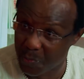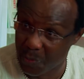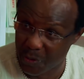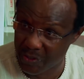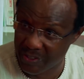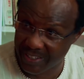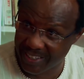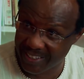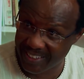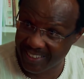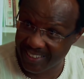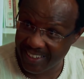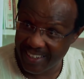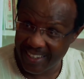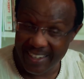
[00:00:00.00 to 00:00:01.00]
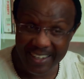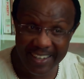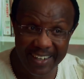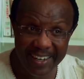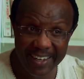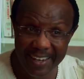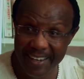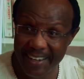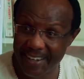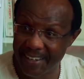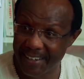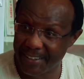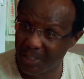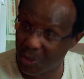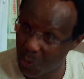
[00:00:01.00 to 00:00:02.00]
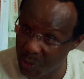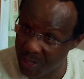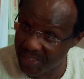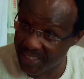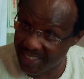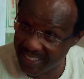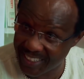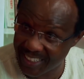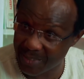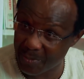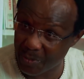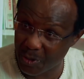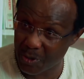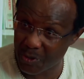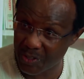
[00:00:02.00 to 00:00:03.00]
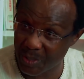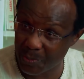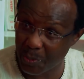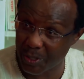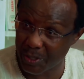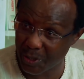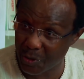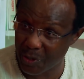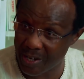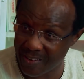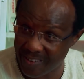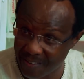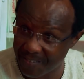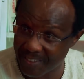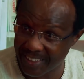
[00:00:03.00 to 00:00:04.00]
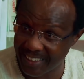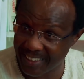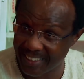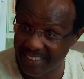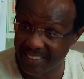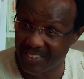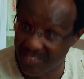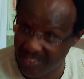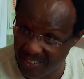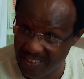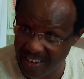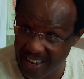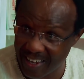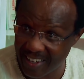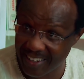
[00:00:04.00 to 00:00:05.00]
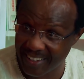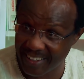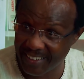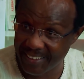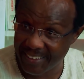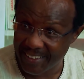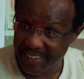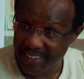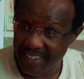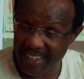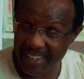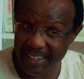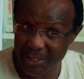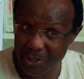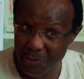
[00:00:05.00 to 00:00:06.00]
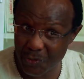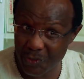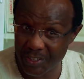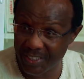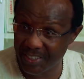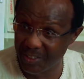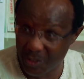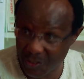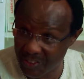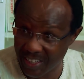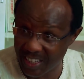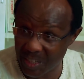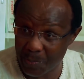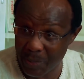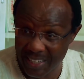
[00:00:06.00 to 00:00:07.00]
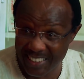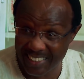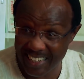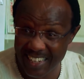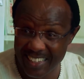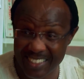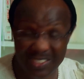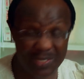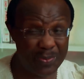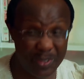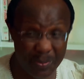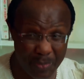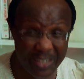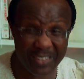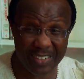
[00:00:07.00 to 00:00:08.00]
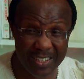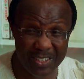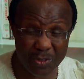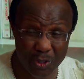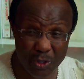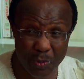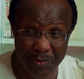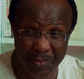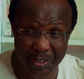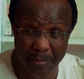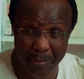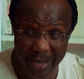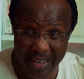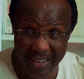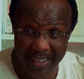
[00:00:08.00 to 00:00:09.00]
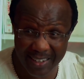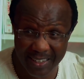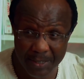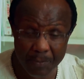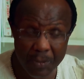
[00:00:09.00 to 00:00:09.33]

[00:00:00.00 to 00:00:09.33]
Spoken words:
of projects doing the same, causing political unraveling in Sri Lanka. You're seeing it in Pakistan. In Pakistan, it's going to be very bad.